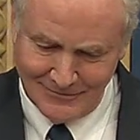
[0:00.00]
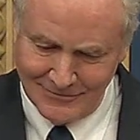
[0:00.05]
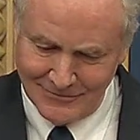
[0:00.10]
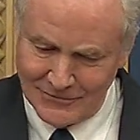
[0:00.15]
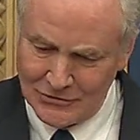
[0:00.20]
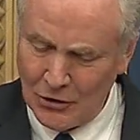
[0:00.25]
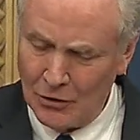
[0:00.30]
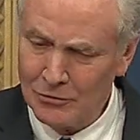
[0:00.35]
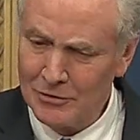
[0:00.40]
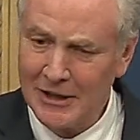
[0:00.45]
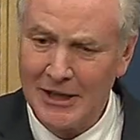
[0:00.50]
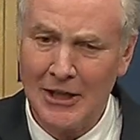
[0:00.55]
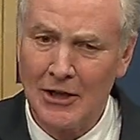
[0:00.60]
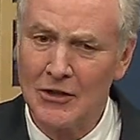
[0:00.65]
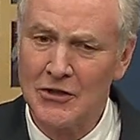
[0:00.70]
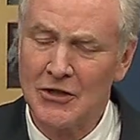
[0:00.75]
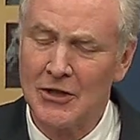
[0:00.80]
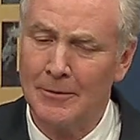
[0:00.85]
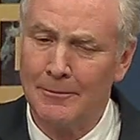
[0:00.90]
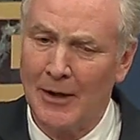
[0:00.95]
don't care
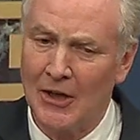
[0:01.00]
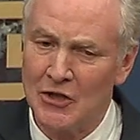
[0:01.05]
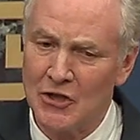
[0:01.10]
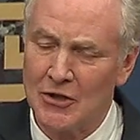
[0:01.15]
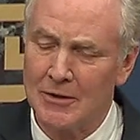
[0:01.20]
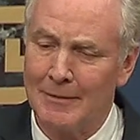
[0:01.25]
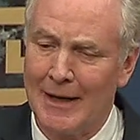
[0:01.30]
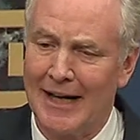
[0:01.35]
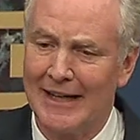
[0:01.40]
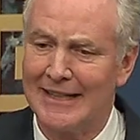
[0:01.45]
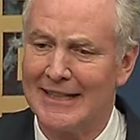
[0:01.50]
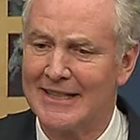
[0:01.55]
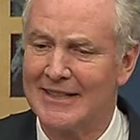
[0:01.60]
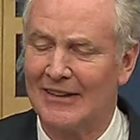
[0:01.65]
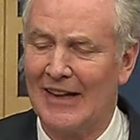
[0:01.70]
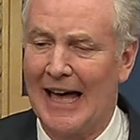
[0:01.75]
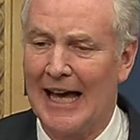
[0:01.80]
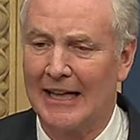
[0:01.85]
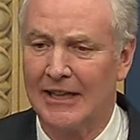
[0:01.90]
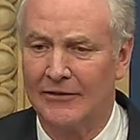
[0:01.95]
so much about his
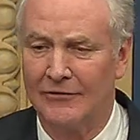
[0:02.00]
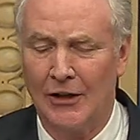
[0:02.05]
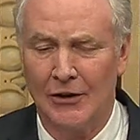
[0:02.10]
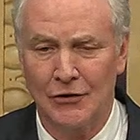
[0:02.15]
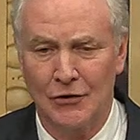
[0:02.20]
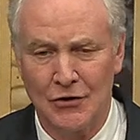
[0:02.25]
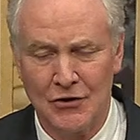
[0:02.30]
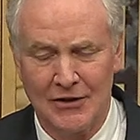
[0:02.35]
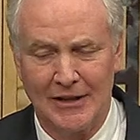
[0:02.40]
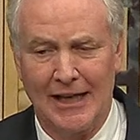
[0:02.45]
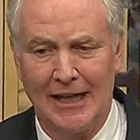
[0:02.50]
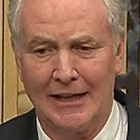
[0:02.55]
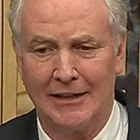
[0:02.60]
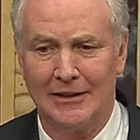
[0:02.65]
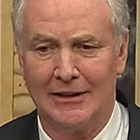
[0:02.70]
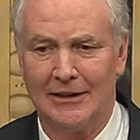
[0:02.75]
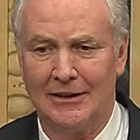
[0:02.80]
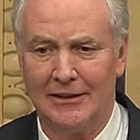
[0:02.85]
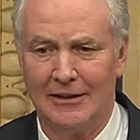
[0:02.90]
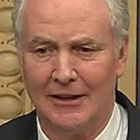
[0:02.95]
lack of
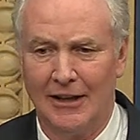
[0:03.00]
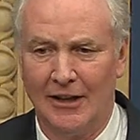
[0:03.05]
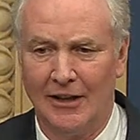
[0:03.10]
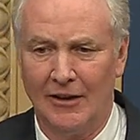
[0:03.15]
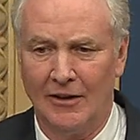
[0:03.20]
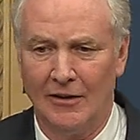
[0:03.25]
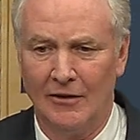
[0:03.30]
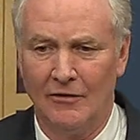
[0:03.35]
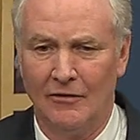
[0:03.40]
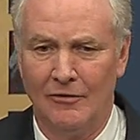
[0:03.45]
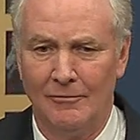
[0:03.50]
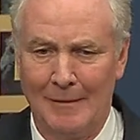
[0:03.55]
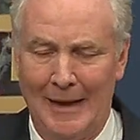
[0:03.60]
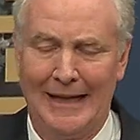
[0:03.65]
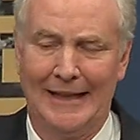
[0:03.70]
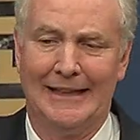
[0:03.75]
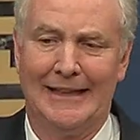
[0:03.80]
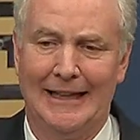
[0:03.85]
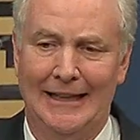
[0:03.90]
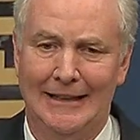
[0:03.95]
understanding of
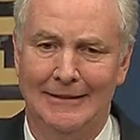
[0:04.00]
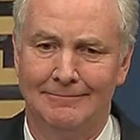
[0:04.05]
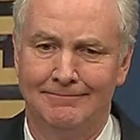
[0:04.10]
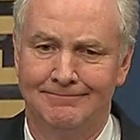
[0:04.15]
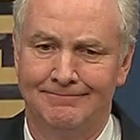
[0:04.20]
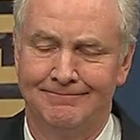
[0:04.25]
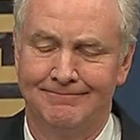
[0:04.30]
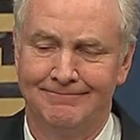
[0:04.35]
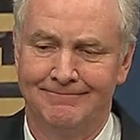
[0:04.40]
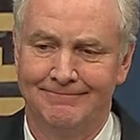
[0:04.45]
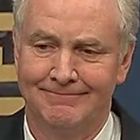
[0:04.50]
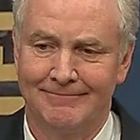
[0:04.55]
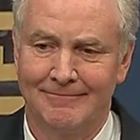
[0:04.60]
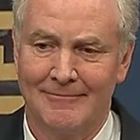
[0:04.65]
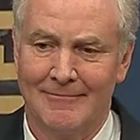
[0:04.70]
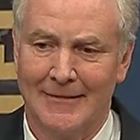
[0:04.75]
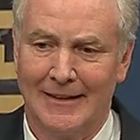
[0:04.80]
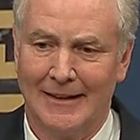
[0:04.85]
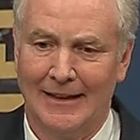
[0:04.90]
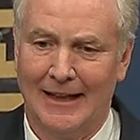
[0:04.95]
Medicaid.
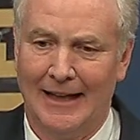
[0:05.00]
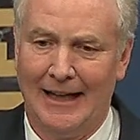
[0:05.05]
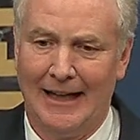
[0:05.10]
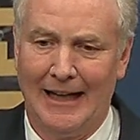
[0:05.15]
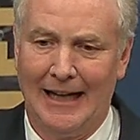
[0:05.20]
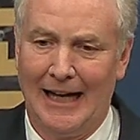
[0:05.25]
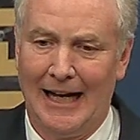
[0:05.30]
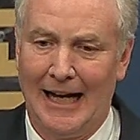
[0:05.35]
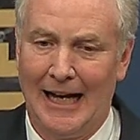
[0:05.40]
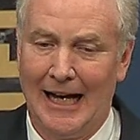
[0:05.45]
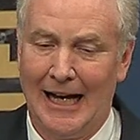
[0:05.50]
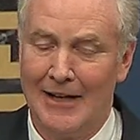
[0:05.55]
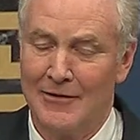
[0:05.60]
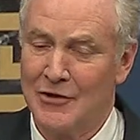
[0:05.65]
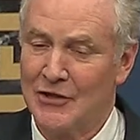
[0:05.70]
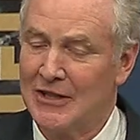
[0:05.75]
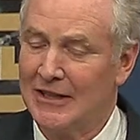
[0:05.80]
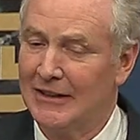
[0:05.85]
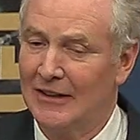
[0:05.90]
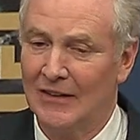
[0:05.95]
I've
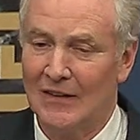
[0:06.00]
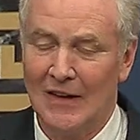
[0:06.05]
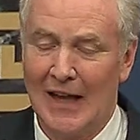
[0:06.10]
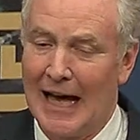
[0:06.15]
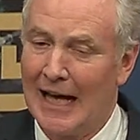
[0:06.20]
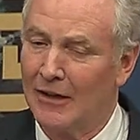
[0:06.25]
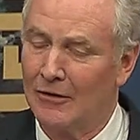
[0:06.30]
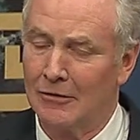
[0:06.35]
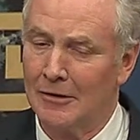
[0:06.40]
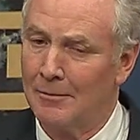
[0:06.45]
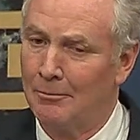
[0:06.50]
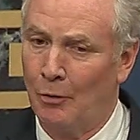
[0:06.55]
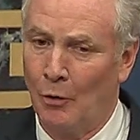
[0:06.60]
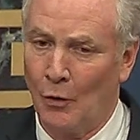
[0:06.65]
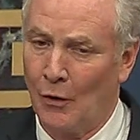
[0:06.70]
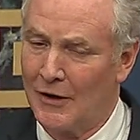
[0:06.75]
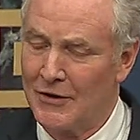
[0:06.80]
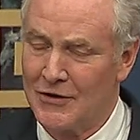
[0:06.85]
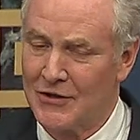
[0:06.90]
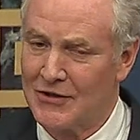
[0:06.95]
seen a lot of
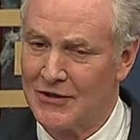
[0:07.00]
reports